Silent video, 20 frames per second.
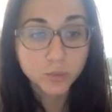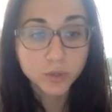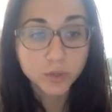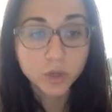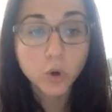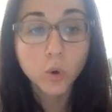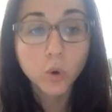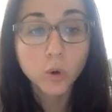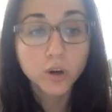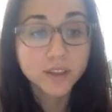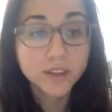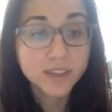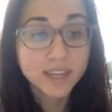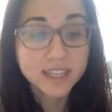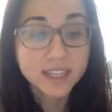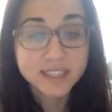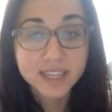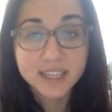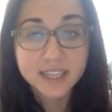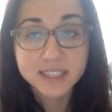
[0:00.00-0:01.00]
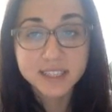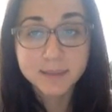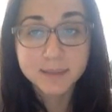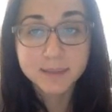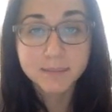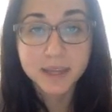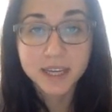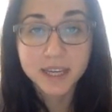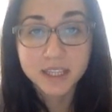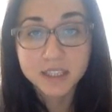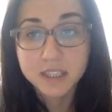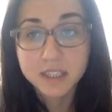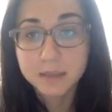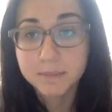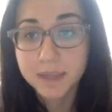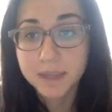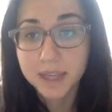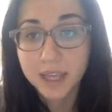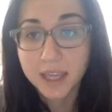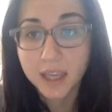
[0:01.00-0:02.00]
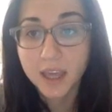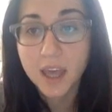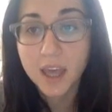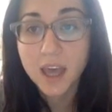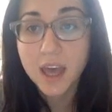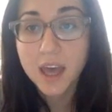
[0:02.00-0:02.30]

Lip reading: record this and submit it to me.